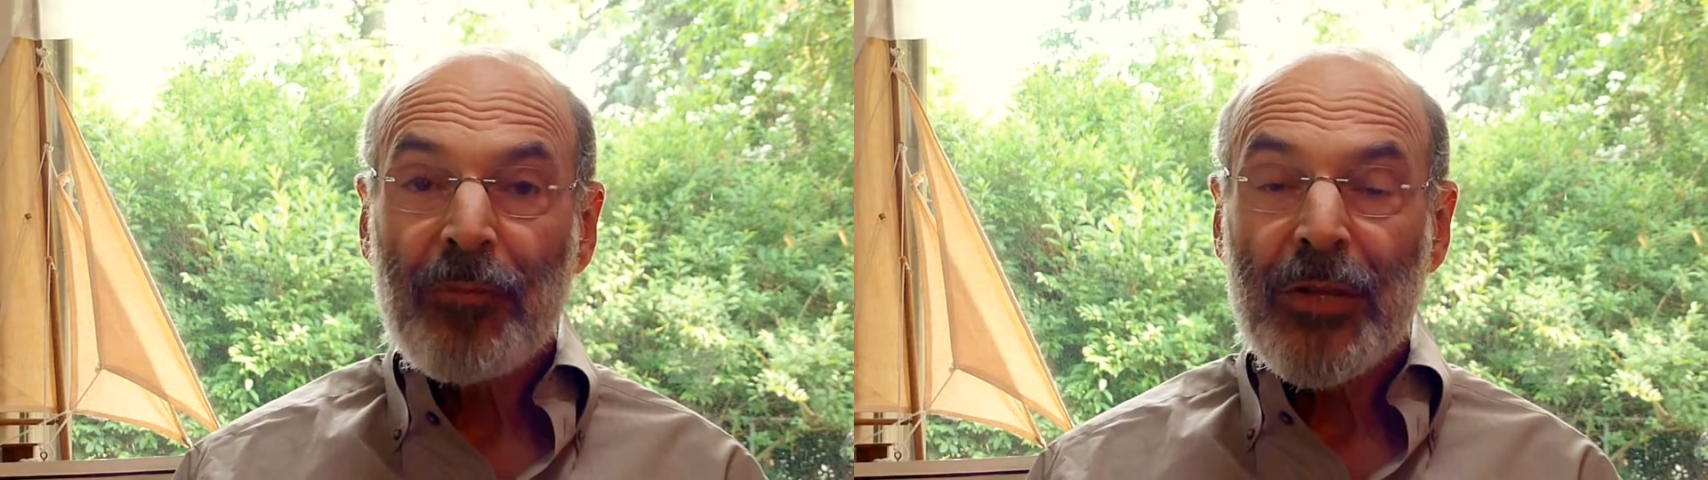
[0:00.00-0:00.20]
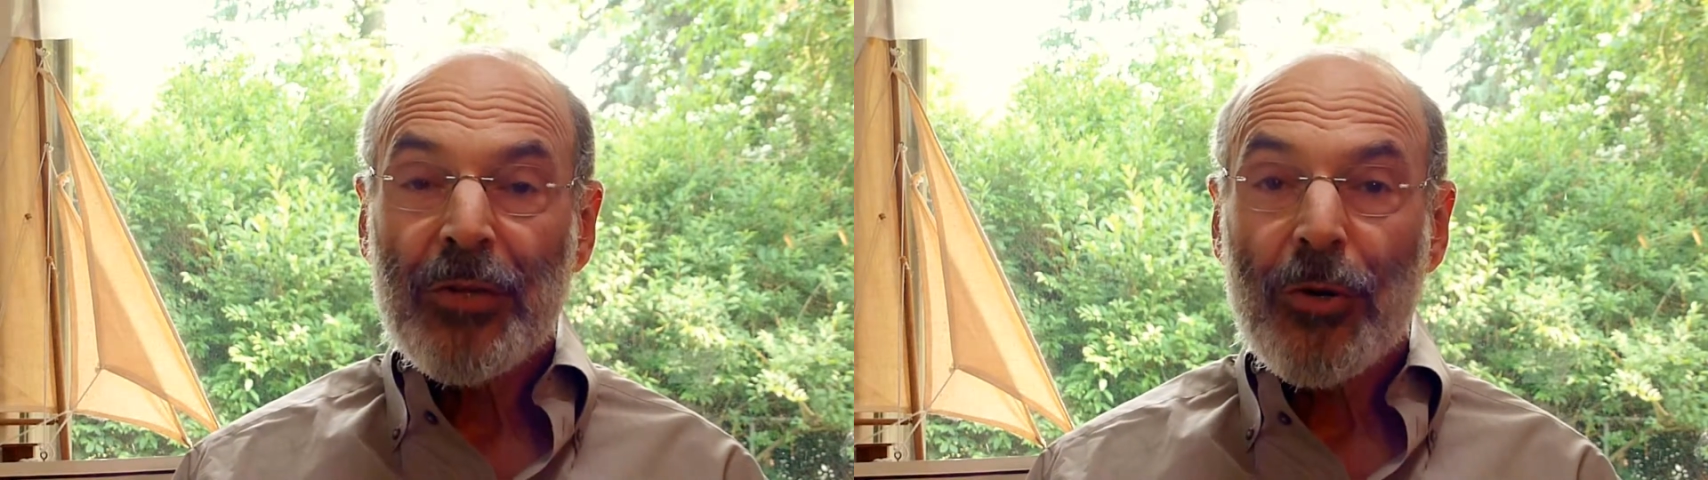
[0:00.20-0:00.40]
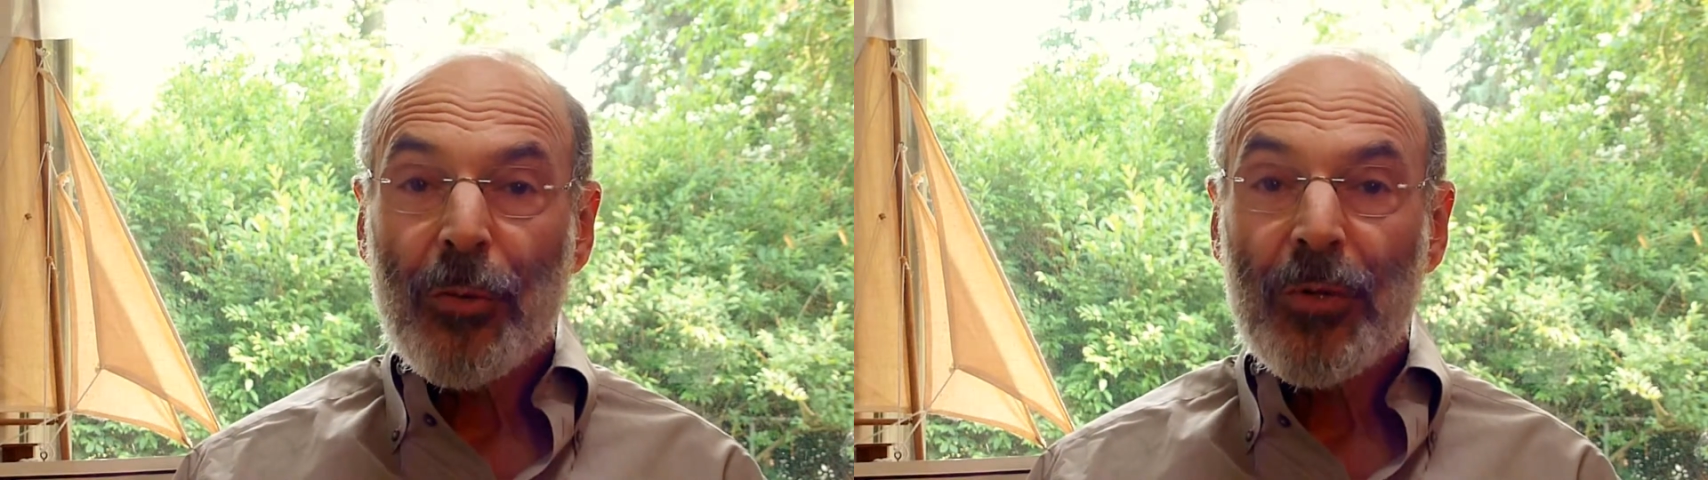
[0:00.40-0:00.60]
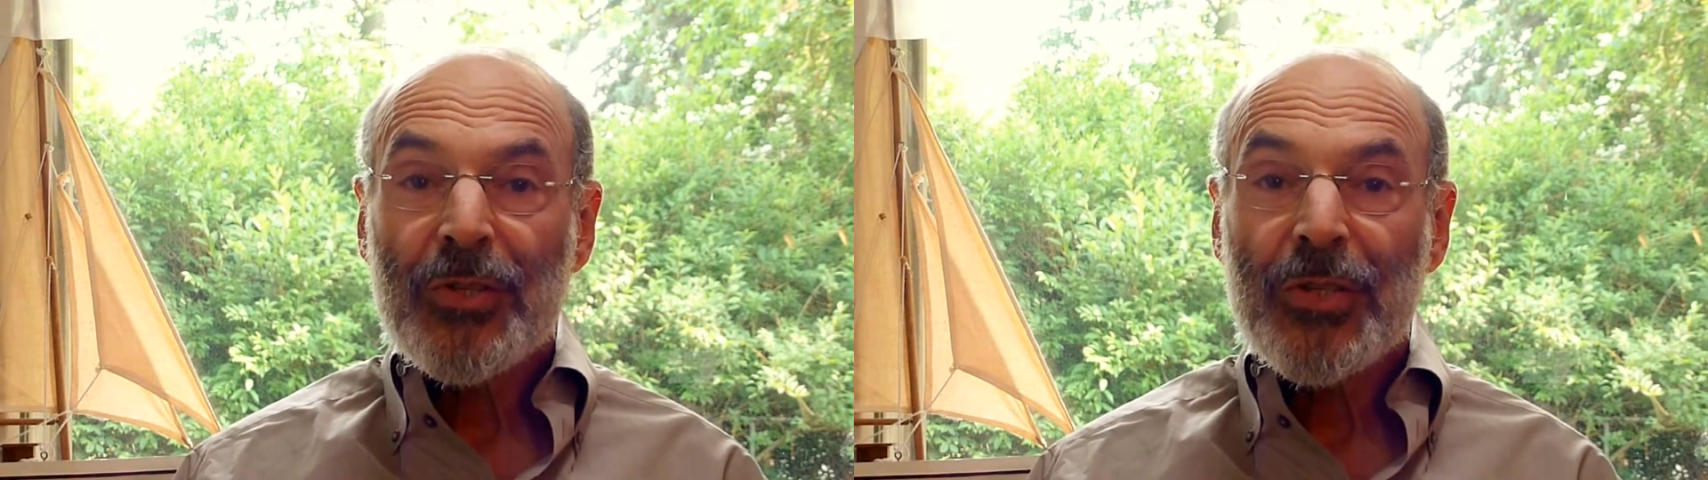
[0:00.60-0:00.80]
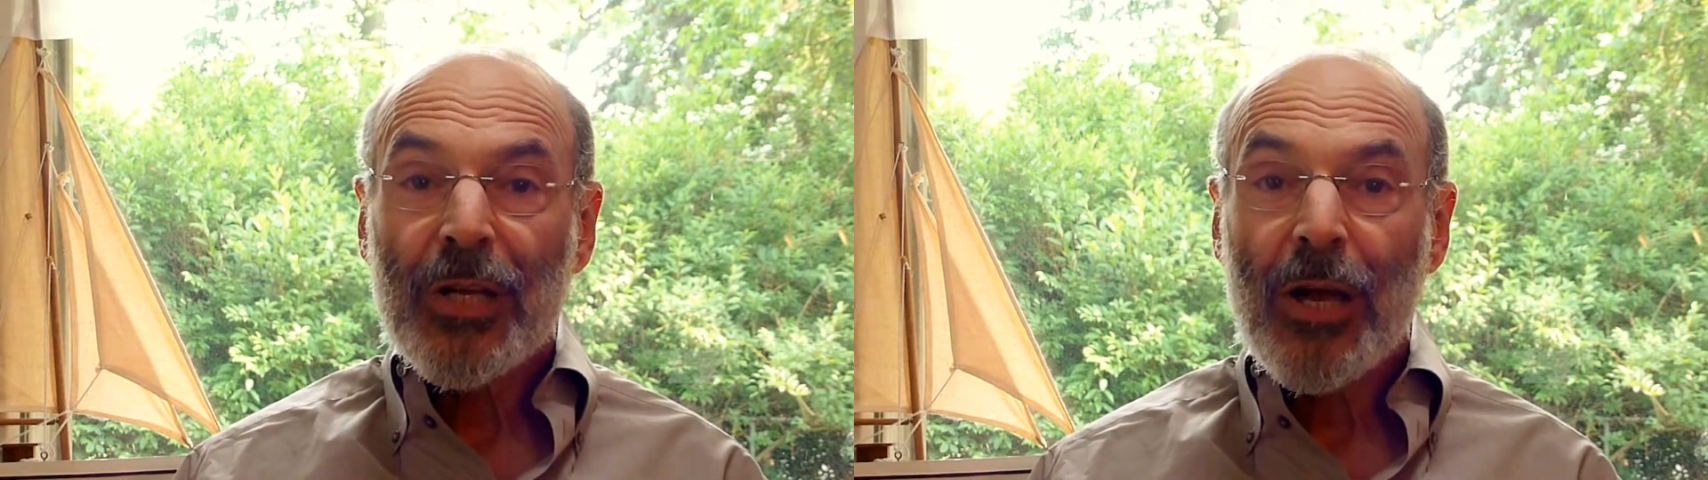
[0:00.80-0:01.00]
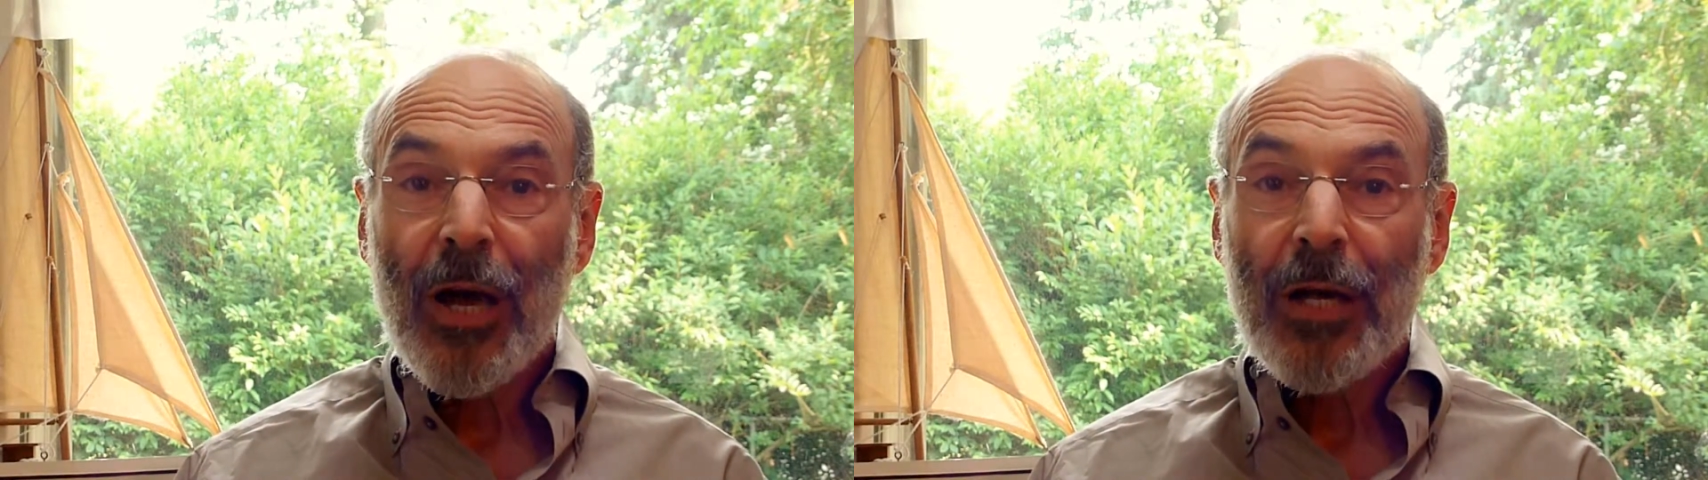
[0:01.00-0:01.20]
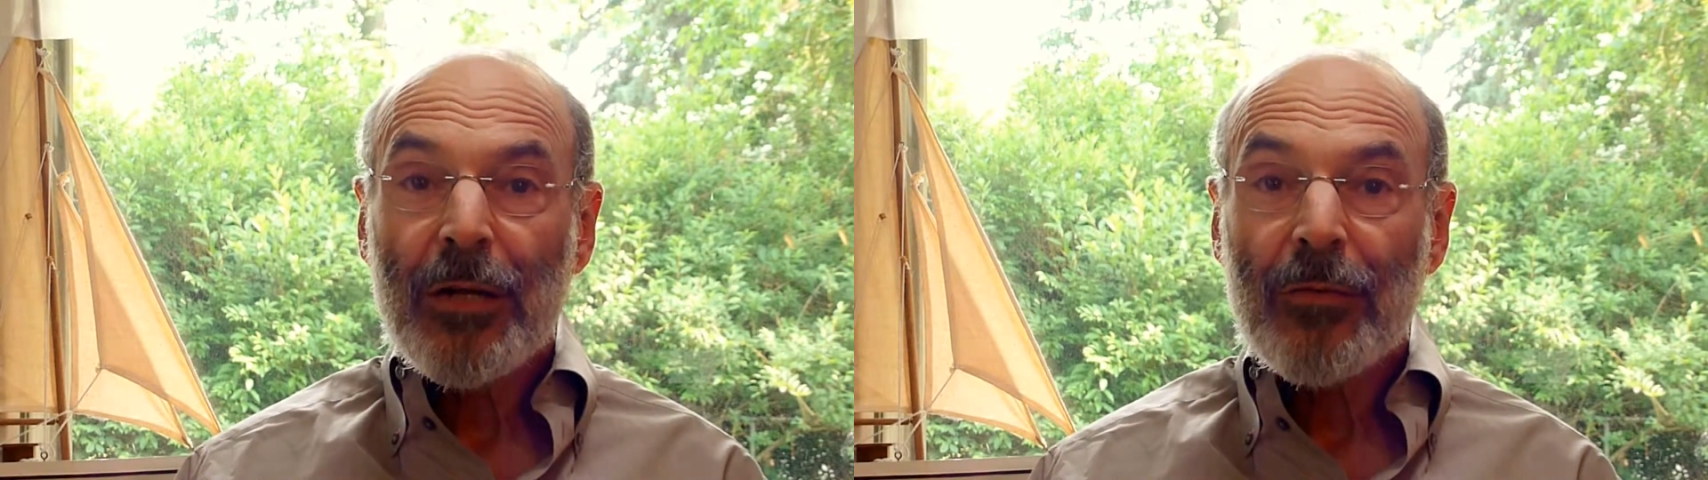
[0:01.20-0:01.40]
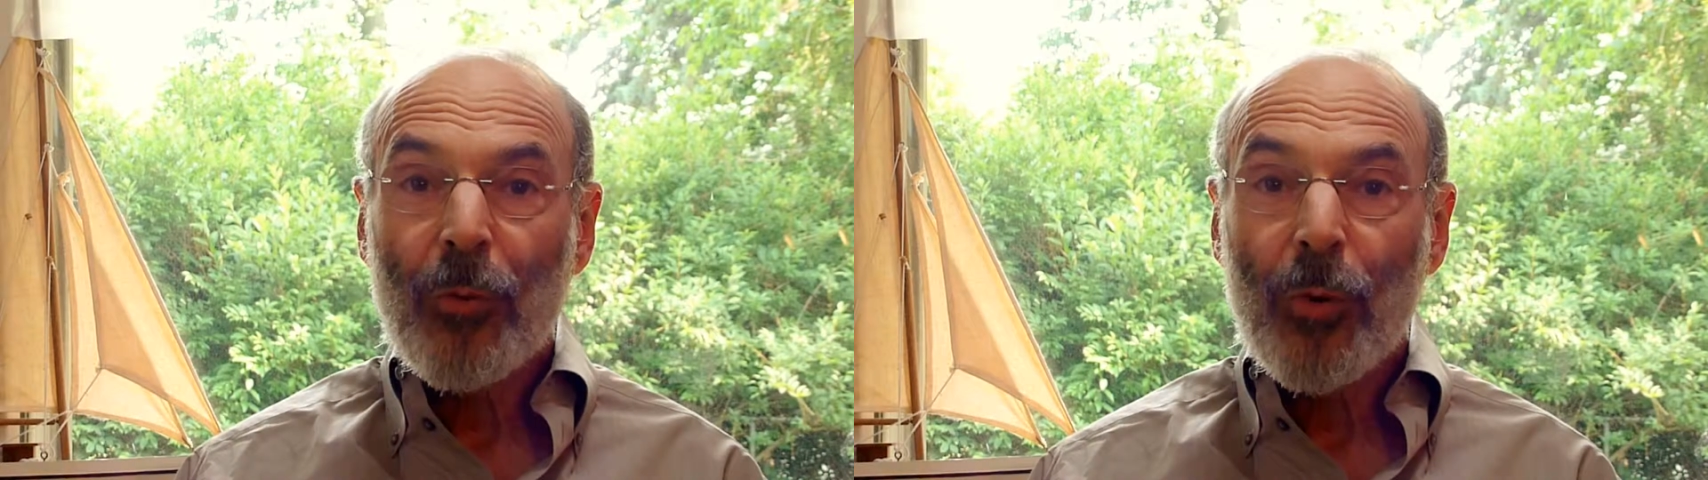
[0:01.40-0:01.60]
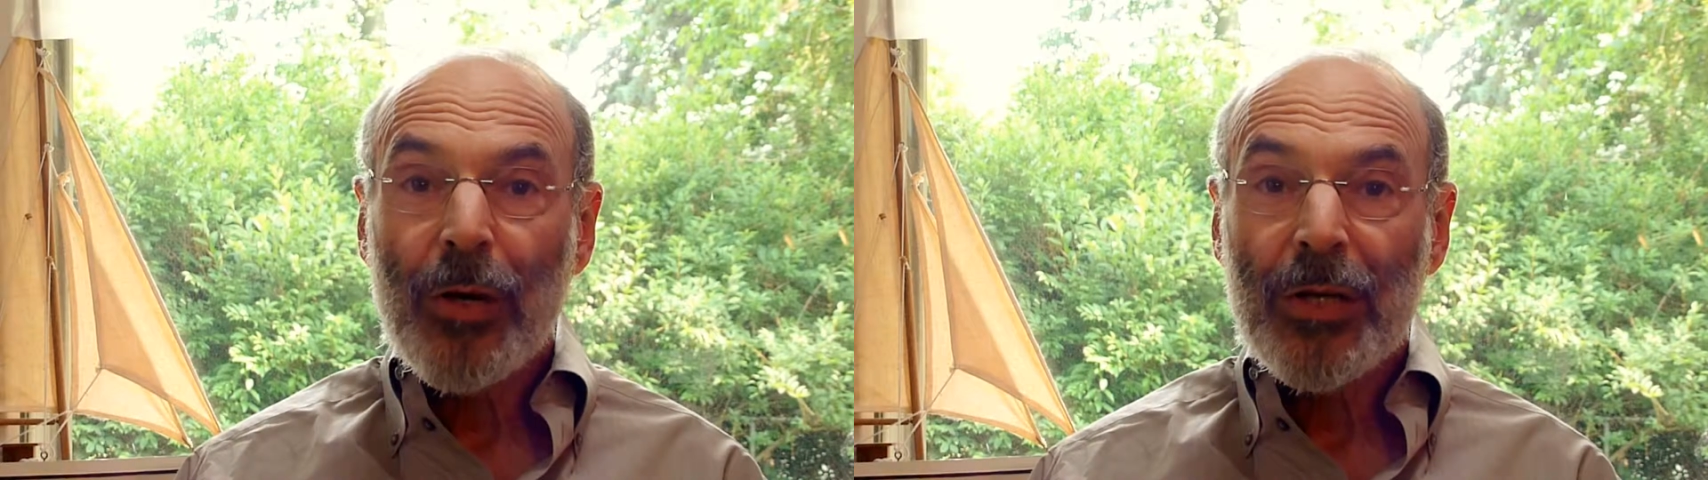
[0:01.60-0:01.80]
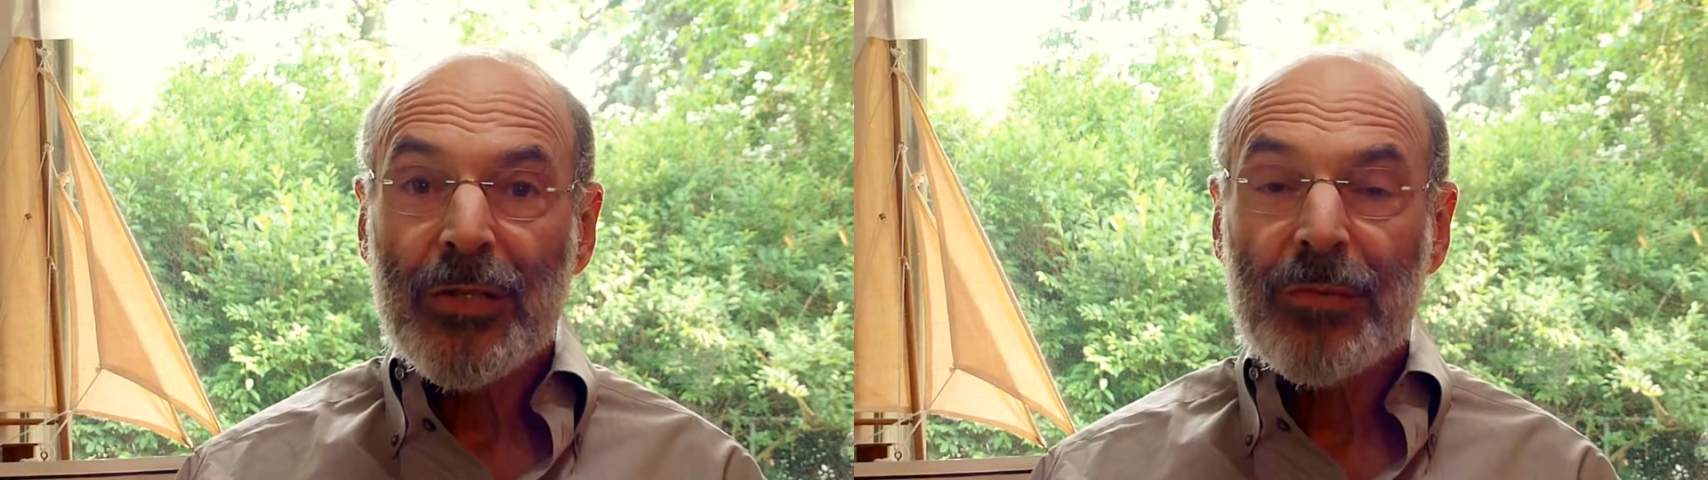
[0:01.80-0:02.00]
determines the kind of
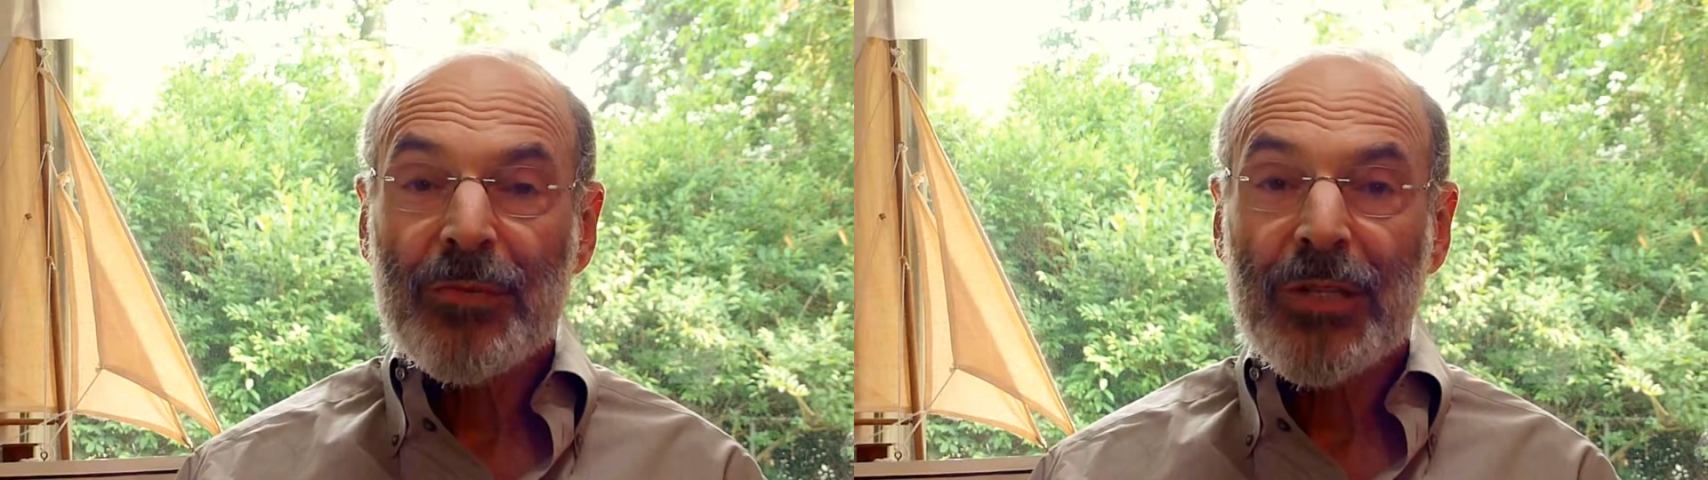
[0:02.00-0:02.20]
organisms